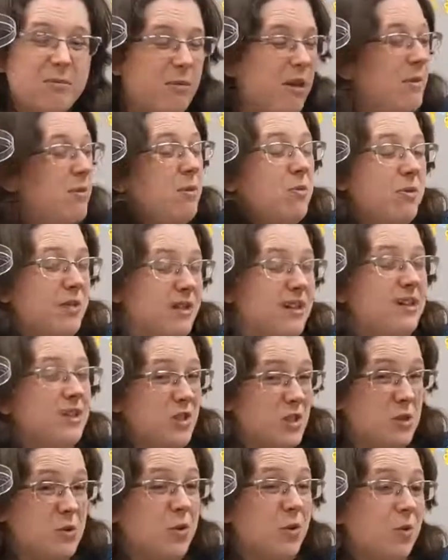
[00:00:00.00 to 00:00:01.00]
Maybe we need
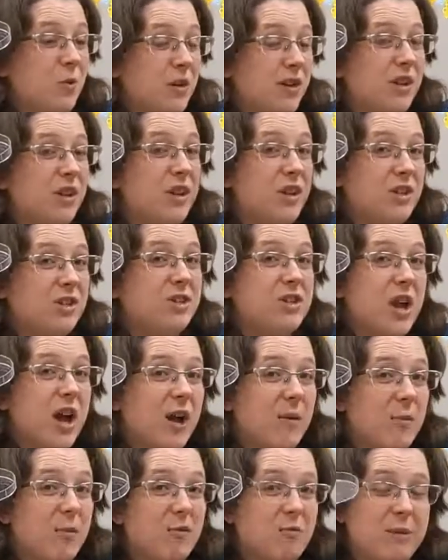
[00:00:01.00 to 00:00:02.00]
to do a really good
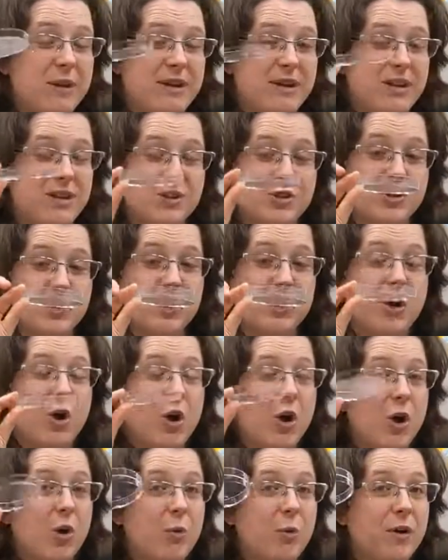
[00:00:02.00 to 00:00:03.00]
job of making sure
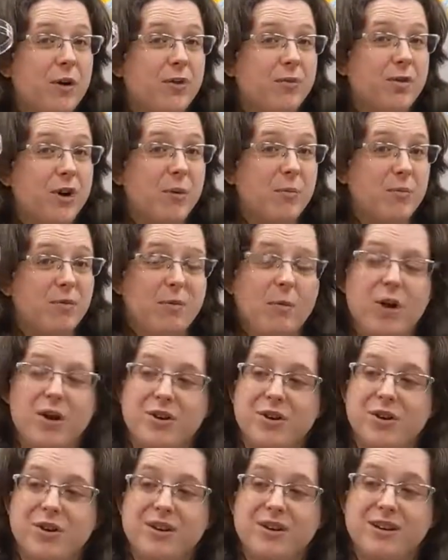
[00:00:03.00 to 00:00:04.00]
our 1 drop of
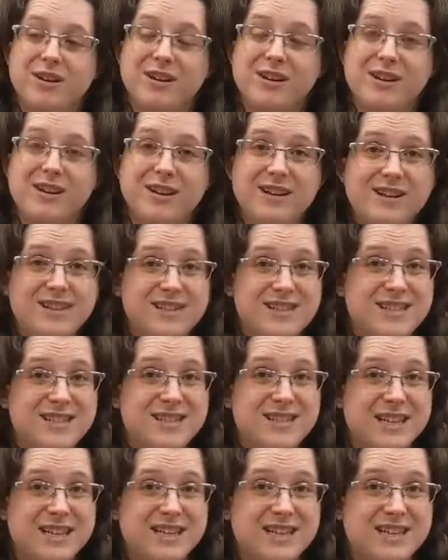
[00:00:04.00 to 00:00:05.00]
water
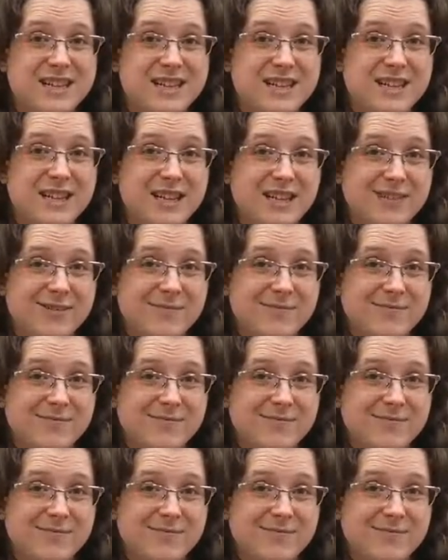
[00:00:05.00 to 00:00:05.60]
stays clean.